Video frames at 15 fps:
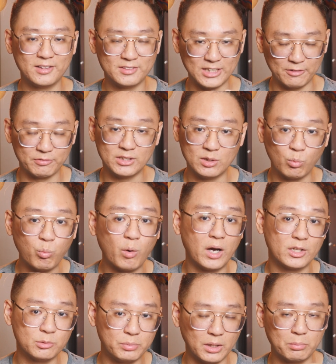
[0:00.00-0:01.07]
definitely
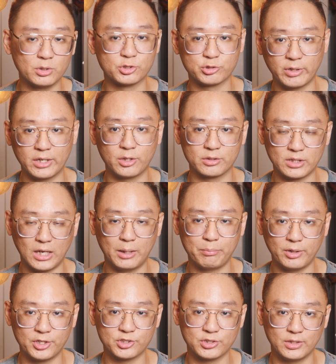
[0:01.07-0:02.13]
want to be able to track your tire
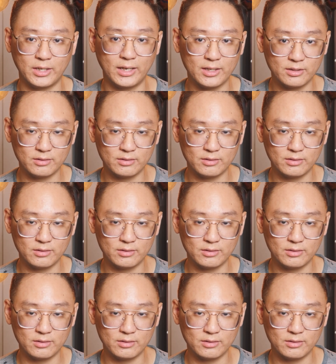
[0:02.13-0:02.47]
pressure